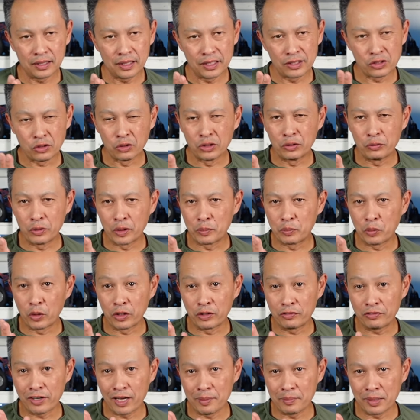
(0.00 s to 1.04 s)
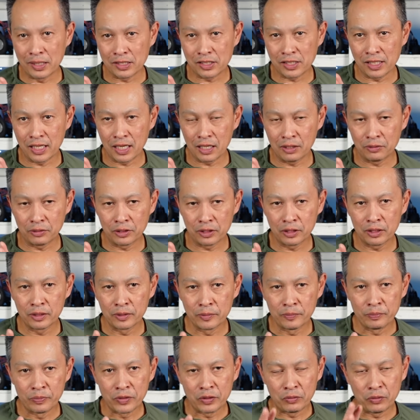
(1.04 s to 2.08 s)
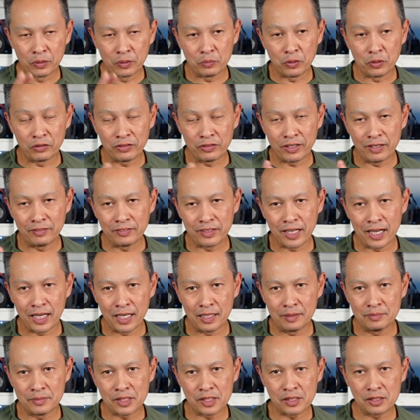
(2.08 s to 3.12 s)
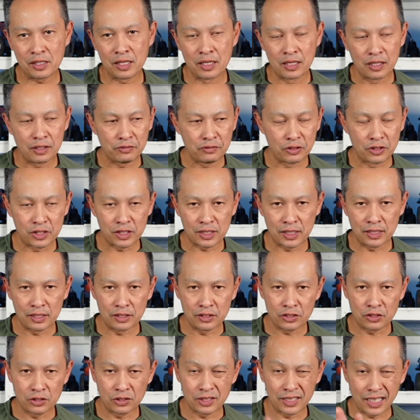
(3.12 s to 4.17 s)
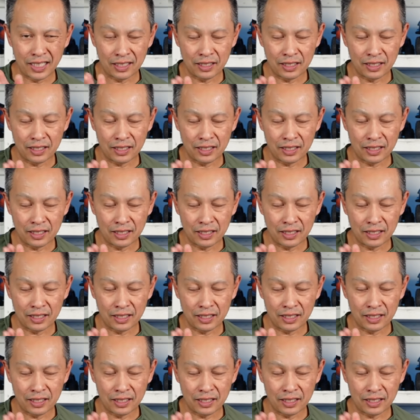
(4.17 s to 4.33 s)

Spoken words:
it's only 1.5 miles an hour, 1.5 times first gear. So